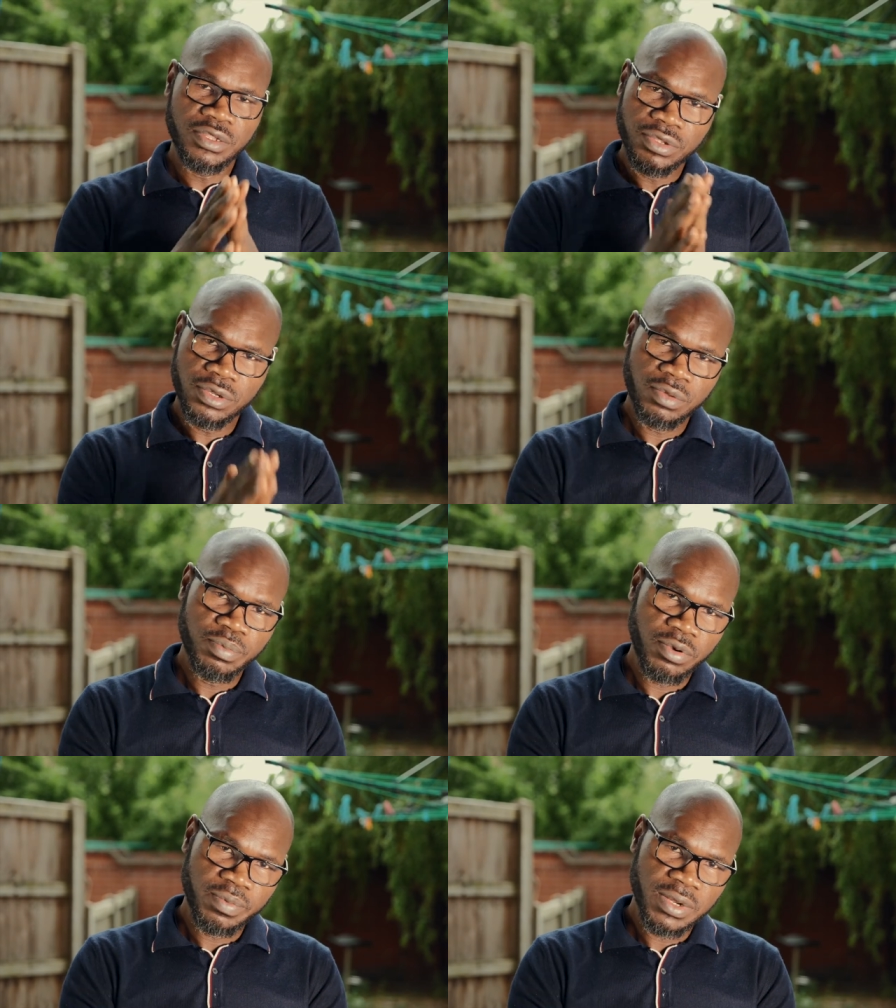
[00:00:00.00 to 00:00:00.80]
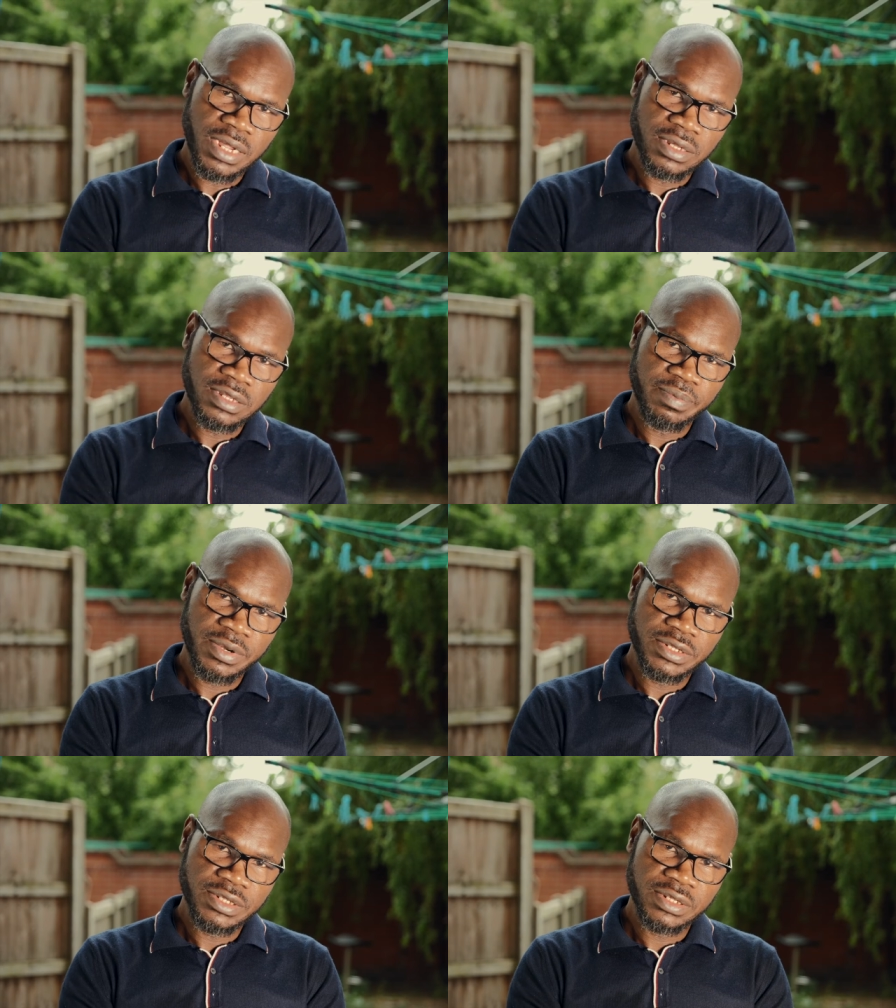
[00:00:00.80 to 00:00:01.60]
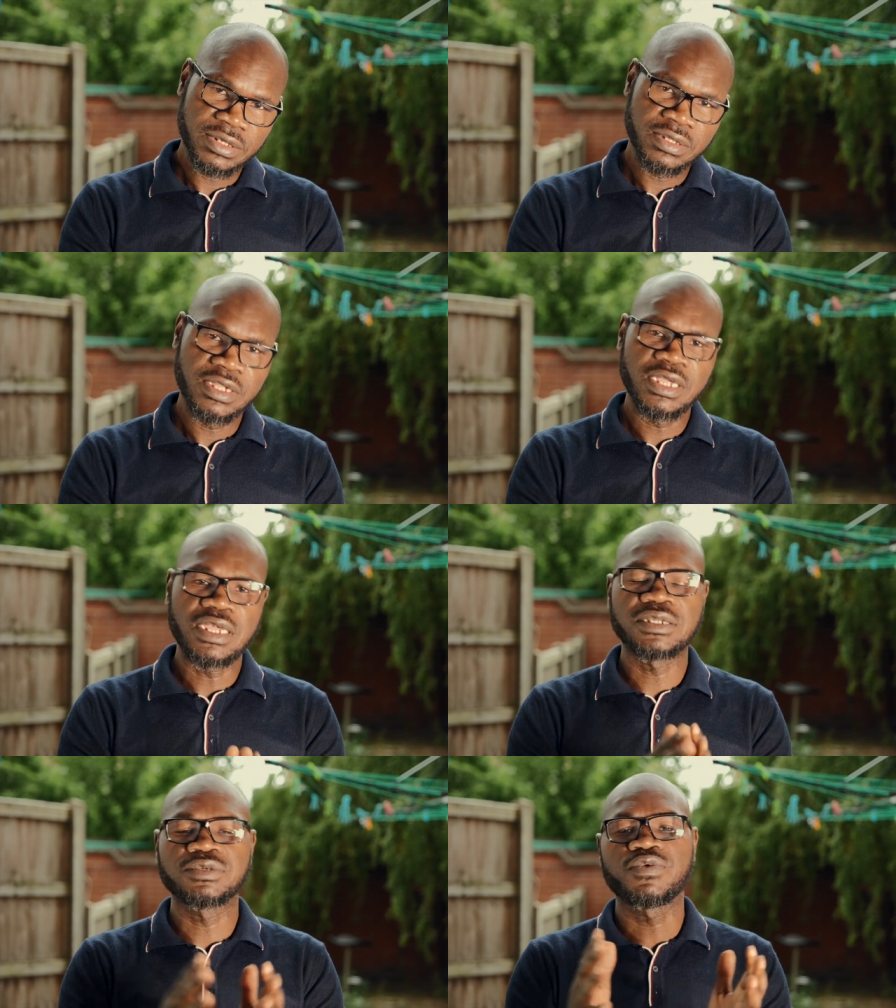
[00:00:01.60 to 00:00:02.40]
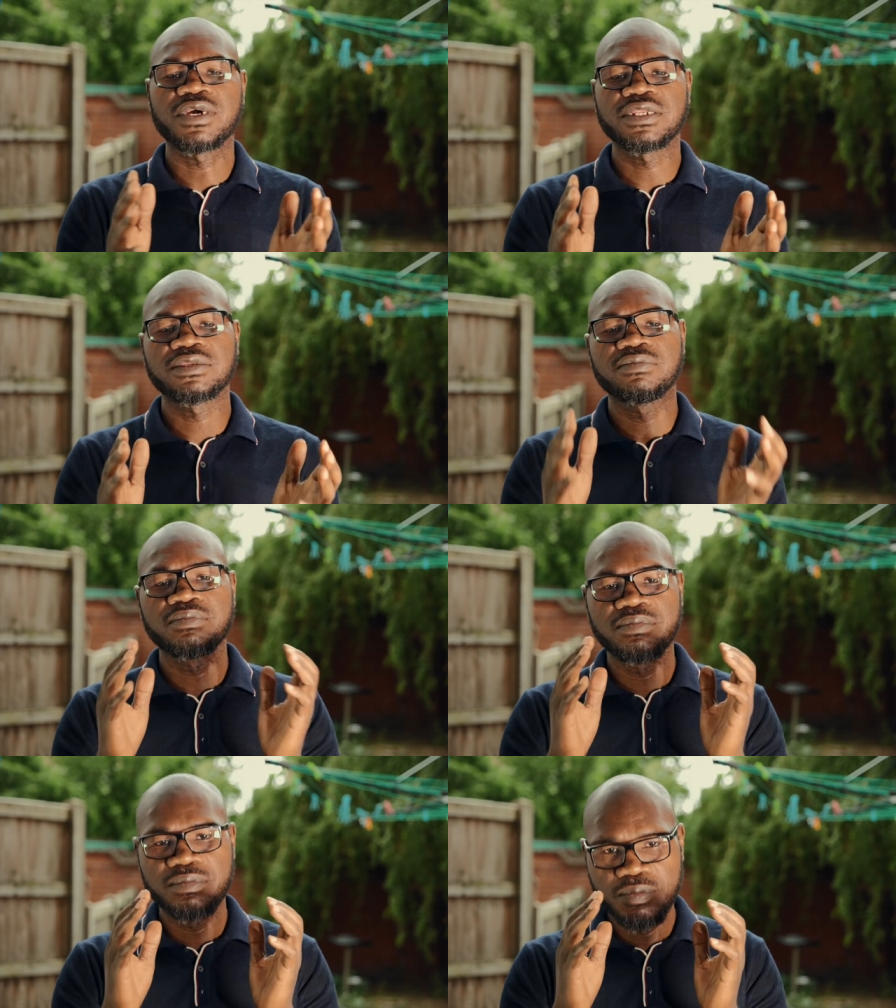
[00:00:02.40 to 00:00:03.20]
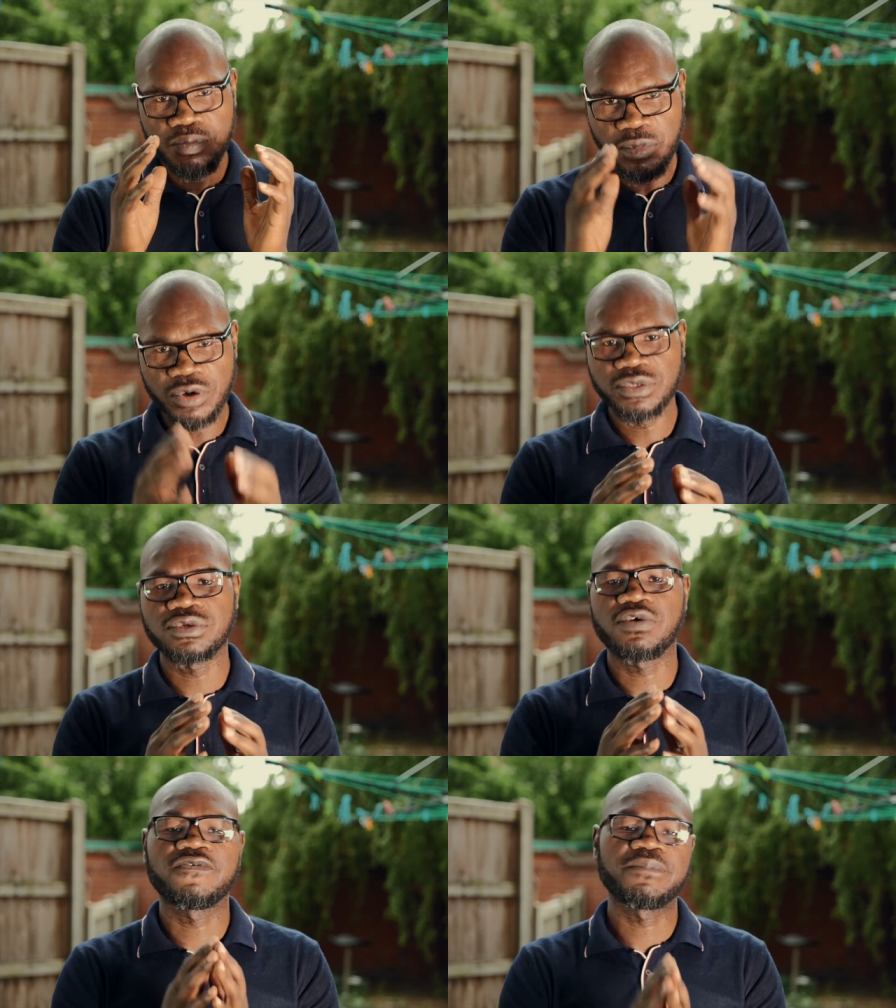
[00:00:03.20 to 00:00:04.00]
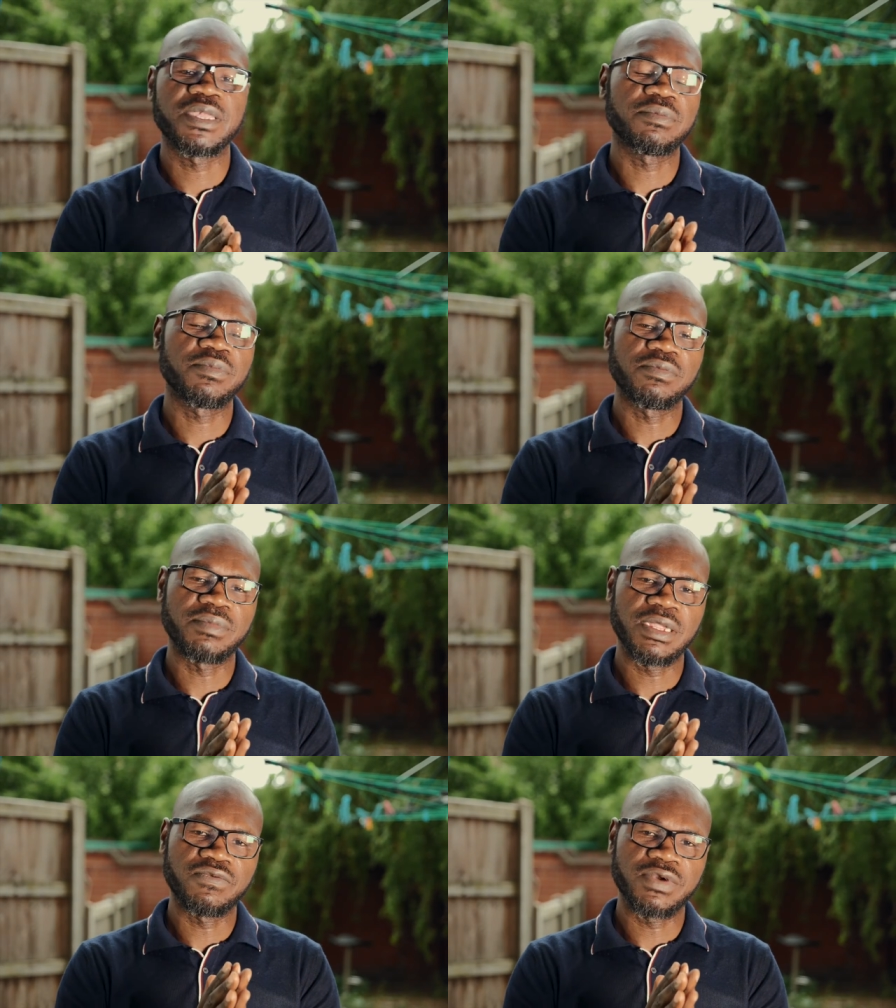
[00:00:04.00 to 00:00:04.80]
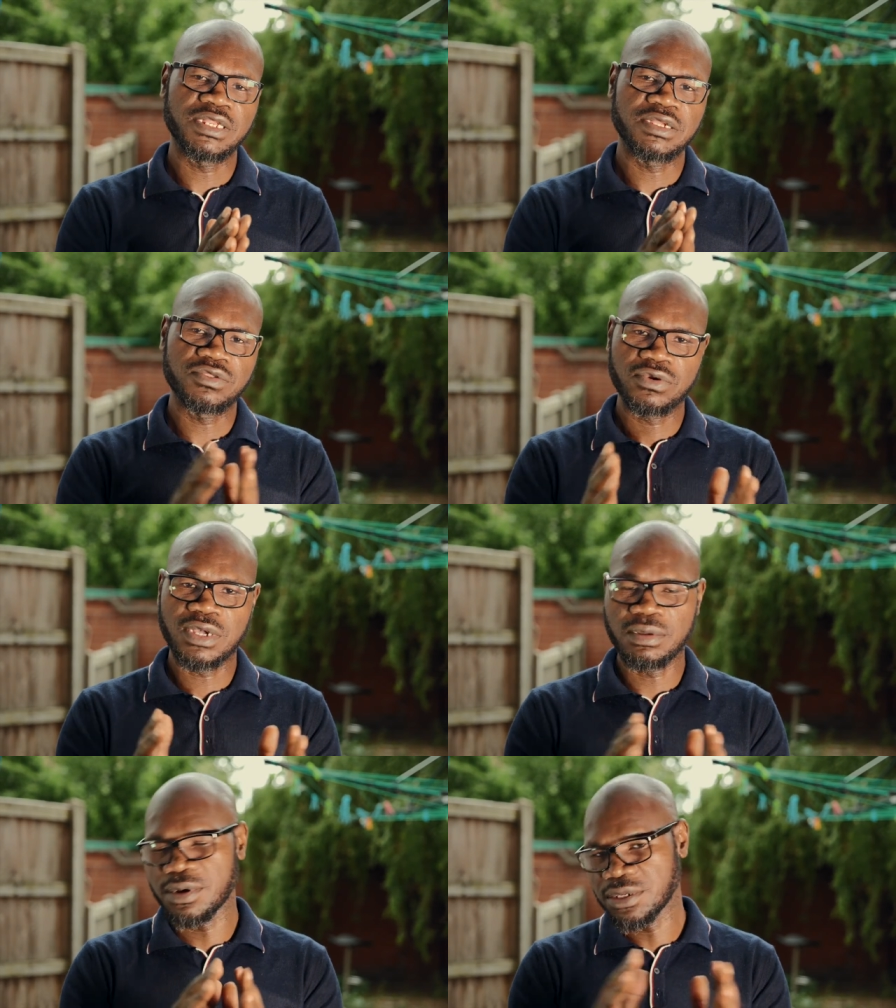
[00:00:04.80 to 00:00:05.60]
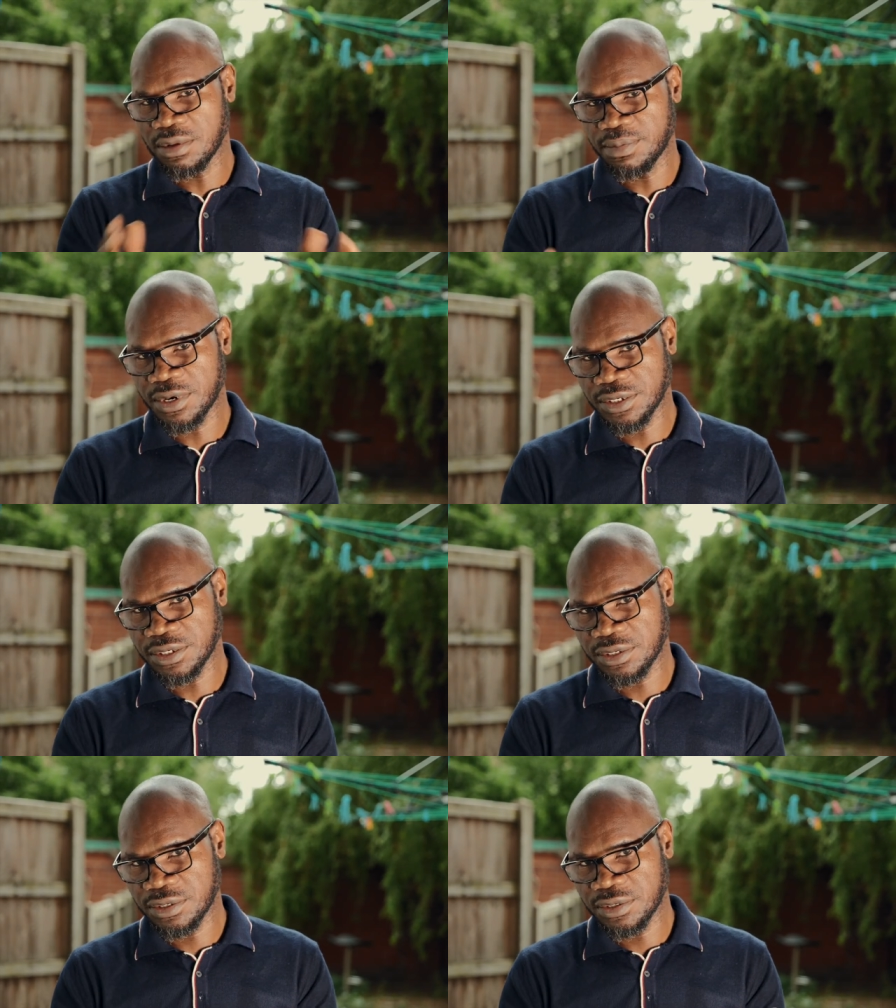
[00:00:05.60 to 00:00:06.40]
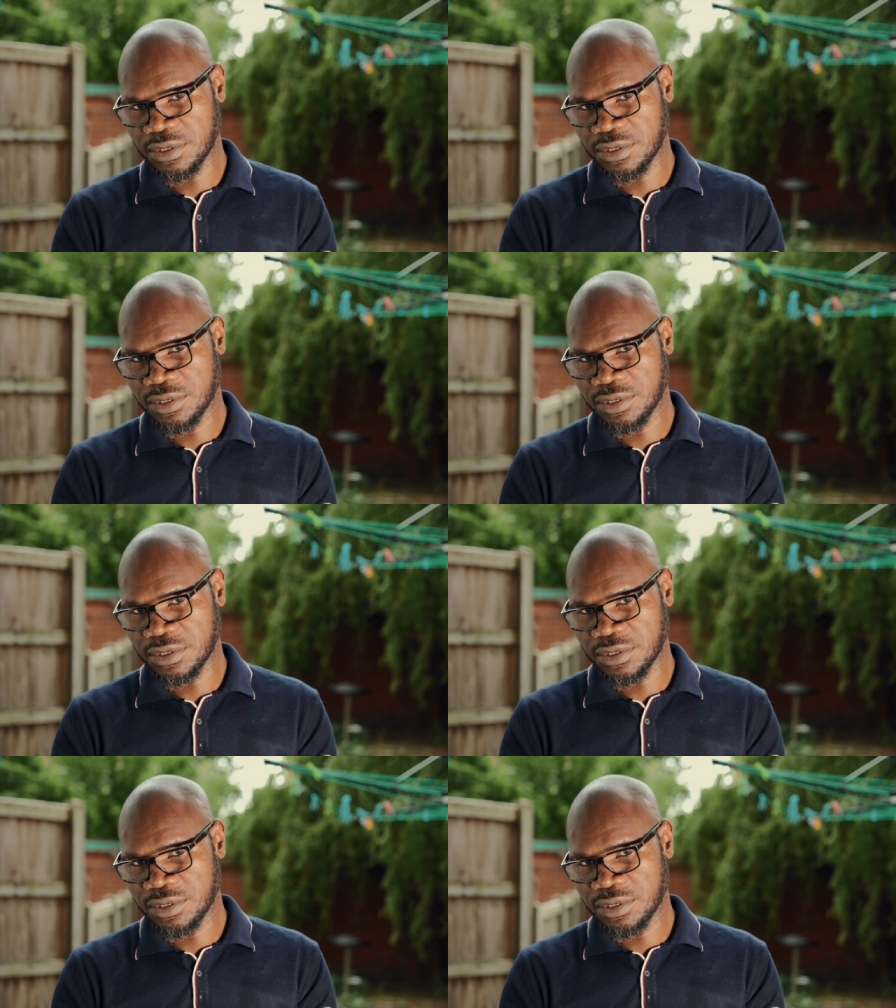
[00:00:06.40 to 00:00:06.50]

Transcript: Unipolar depression is what most of people mean when they talk about depression.